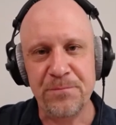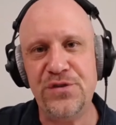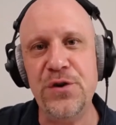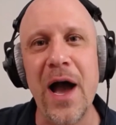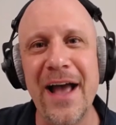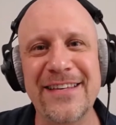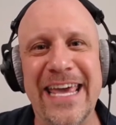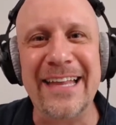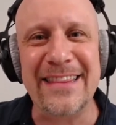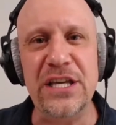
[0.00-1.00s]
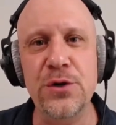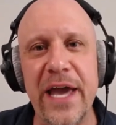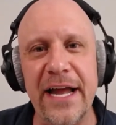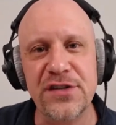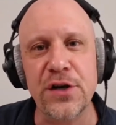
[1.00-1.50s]
Do you guys get that you
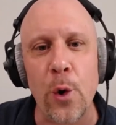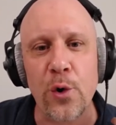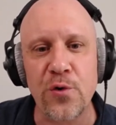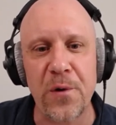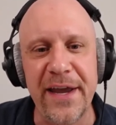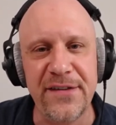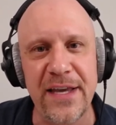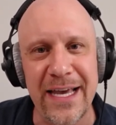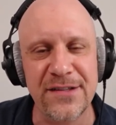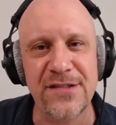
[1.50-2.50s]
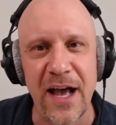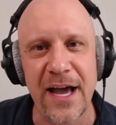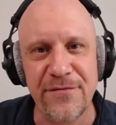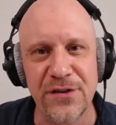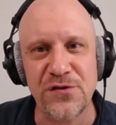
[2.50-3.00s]
get to go crazy inside
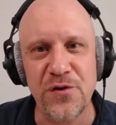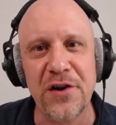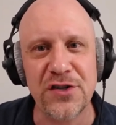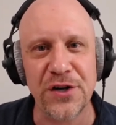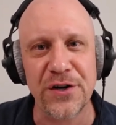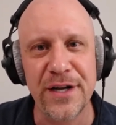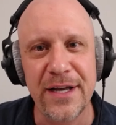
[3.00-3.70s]
of a structure?